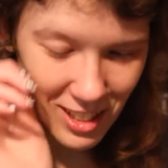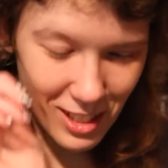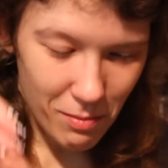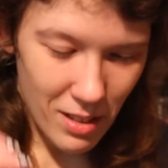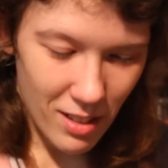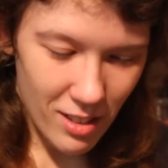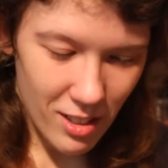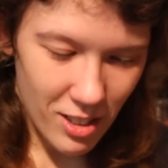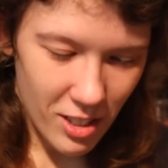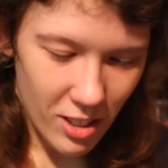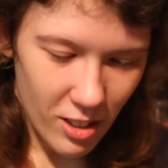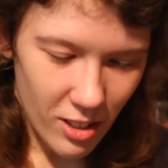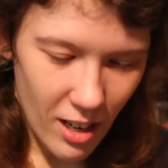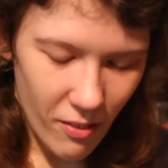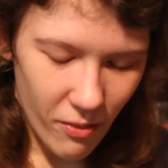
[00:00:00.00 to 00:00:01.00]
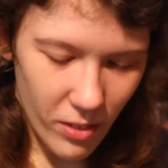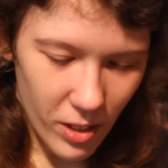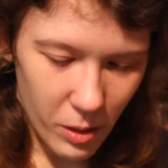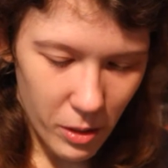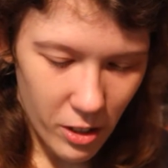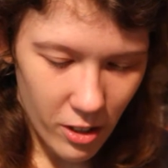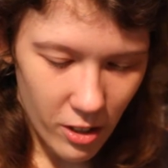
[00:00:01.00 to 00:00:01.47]
just met this year, I
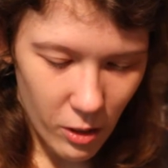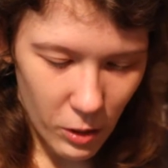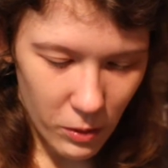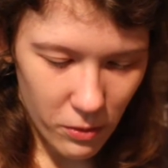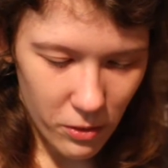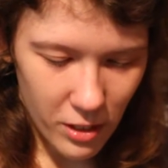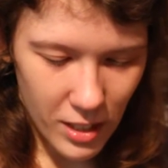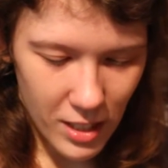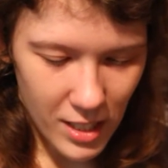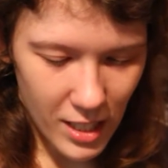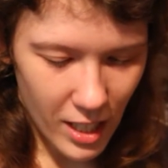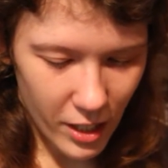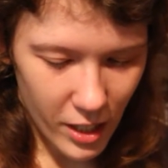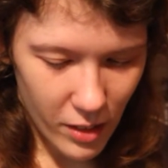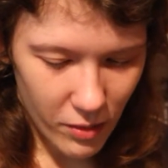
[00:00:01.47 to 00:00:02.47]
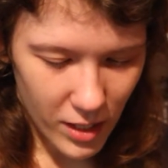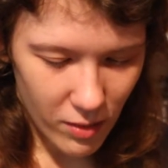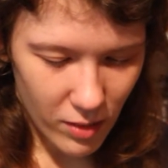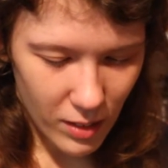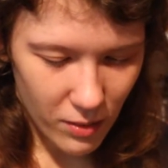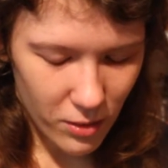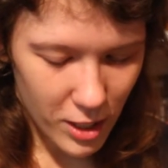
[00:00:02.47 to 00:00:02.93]
feel we are old friends, and I love
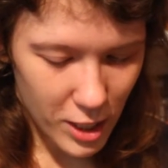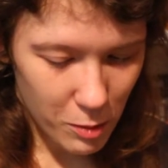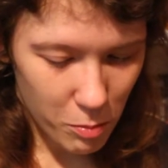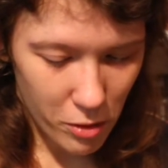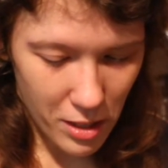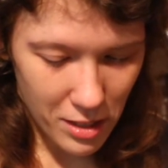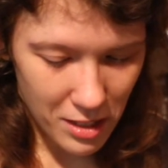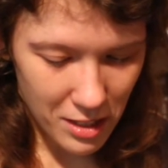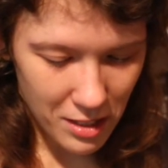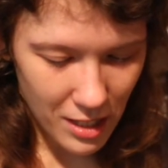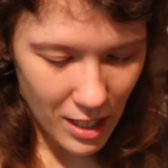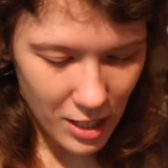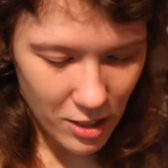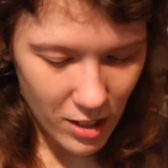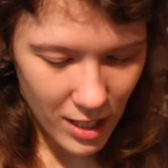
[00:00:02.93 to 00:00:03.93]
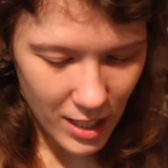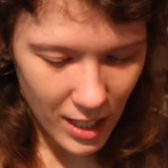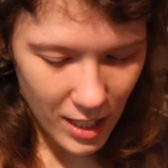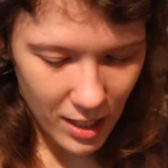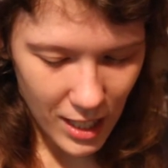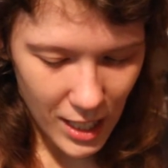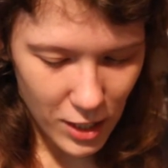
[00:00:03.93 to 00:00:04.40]
giving friends presents. I try to
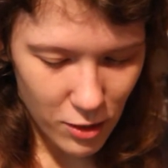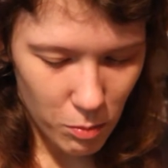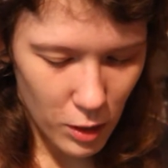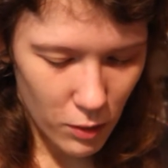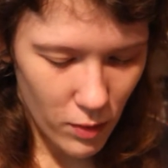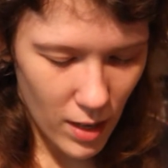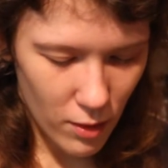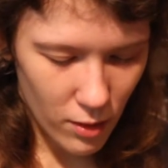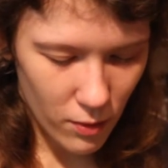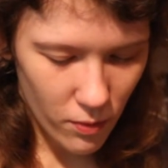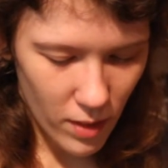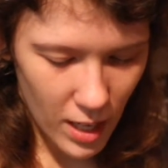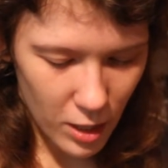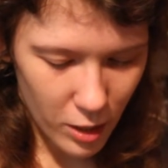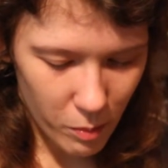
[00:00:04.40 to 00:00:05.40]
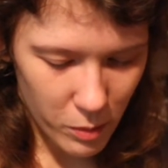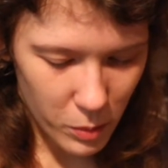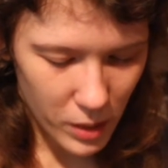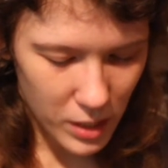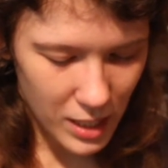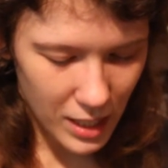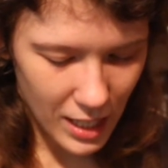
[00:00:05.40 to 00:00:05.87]
get things from your favorite fandoms.
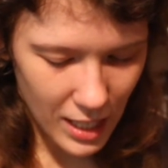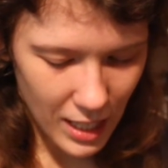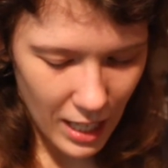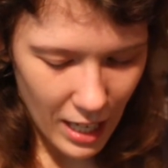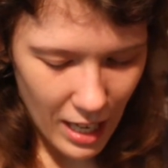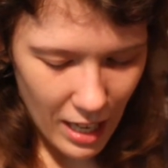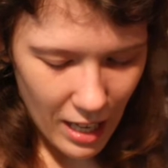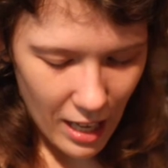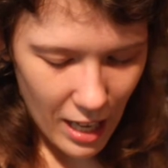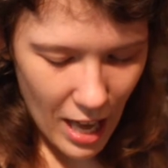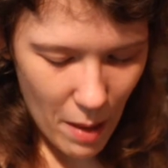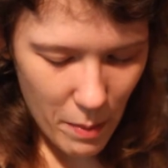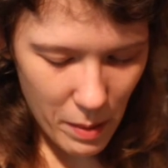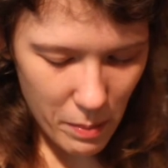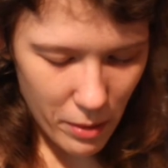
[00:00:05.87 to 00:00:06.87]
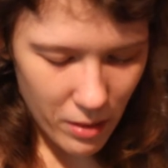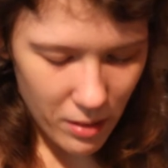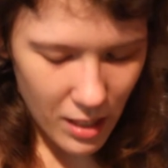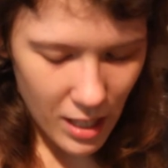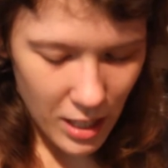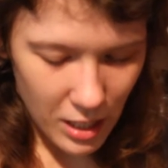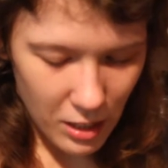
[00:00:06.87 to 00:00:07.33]
Once again, happy
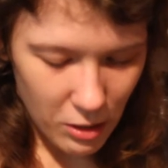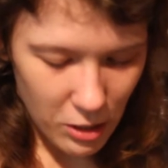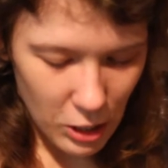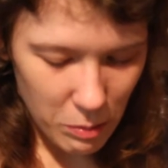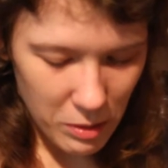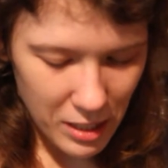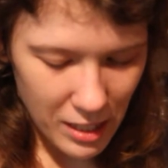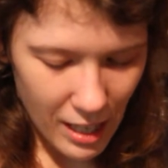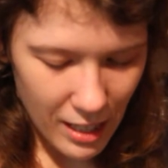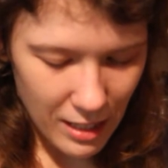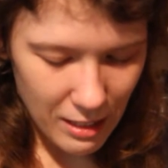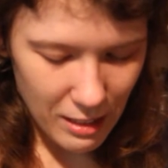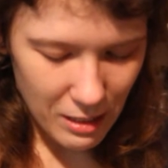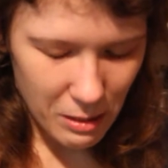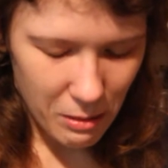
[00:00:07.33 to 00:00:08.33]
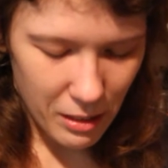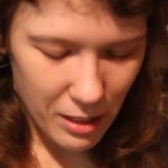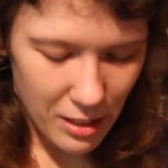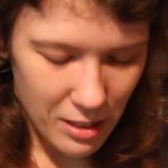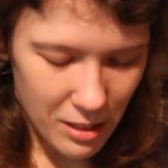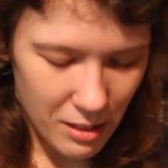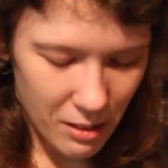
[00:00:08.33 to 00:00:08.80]
birthday to YouTube's kindest,
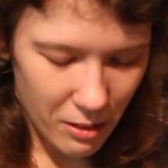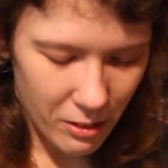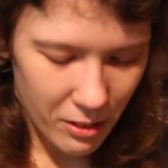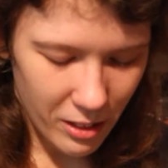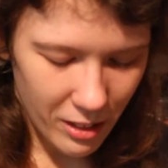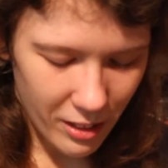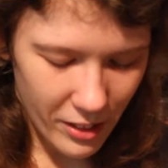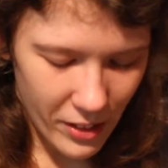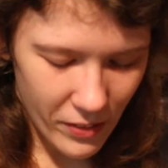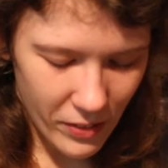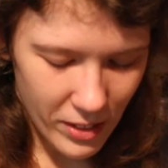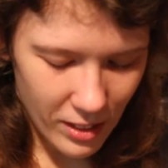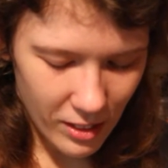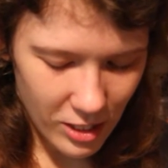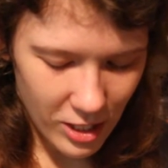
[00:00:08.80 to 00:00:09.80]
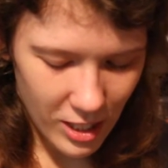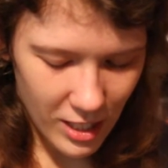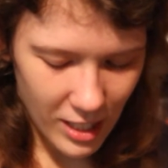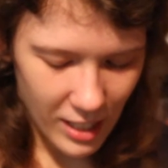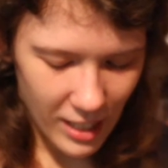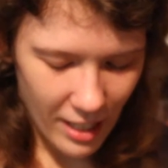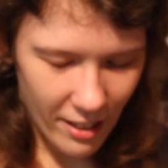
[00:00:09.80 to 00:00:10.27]
sweetest soul. Love you,
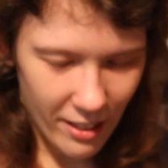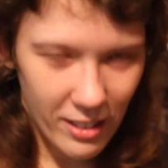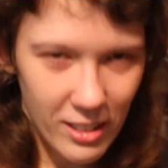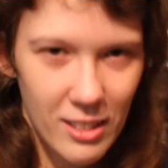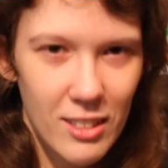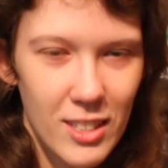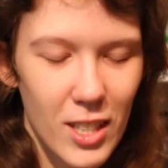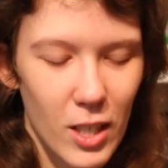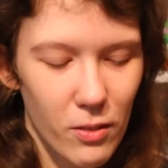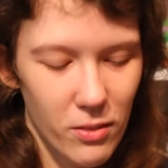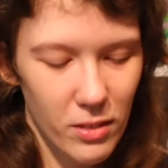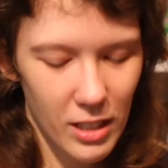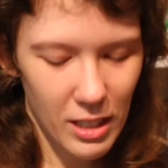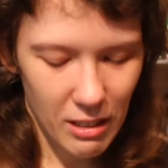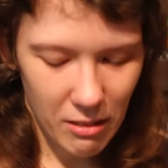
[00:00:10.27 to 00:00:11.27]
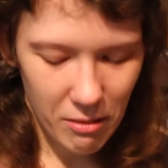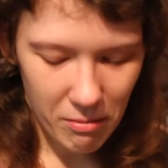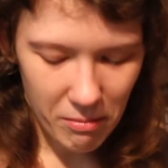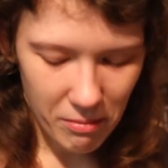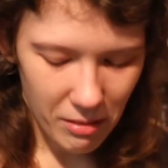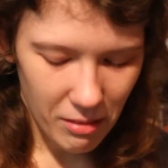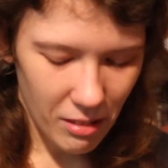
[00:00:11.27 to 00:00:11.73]
Jenny, Alex, and Sophie.
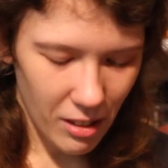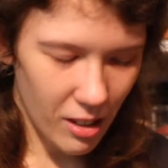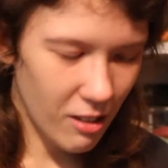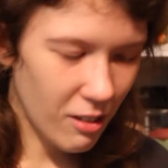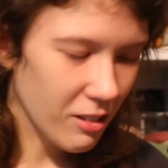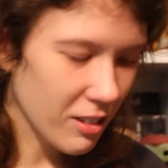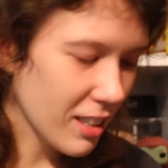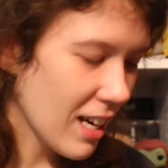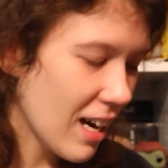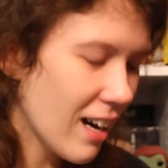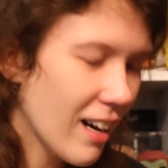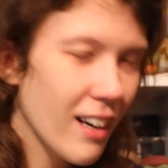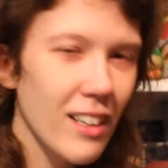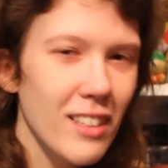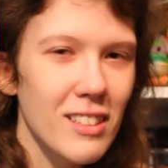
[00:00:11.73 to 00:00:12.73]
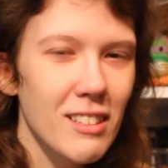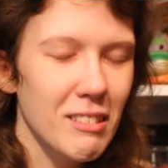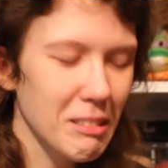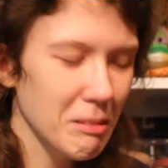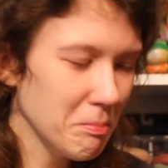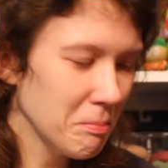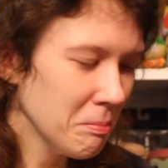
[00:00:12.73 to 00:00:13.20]
Oh, guys,
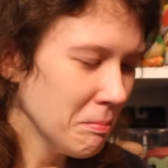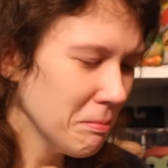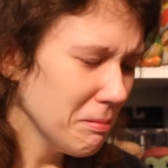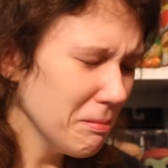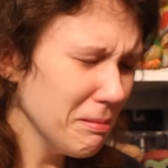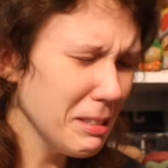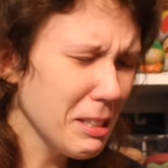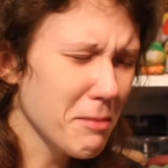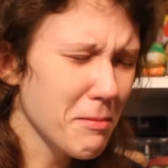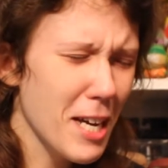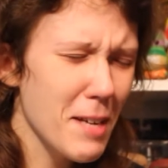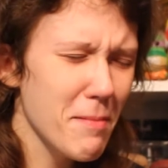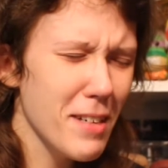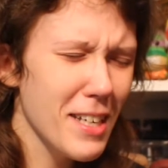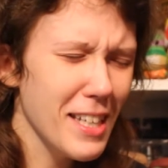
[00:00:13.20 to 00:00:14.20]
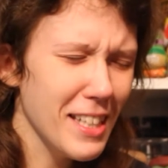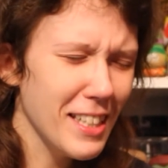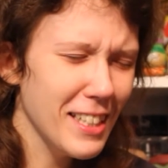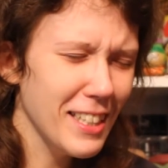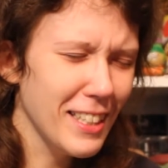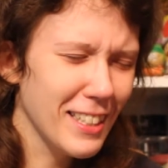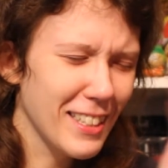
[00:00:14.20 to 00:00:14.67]
you made
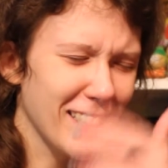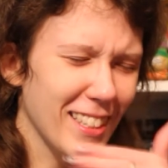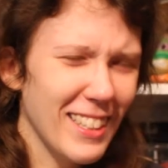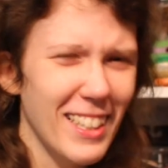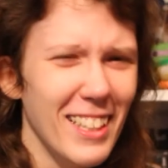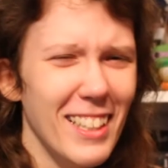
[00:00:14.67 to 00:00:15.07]
me ink.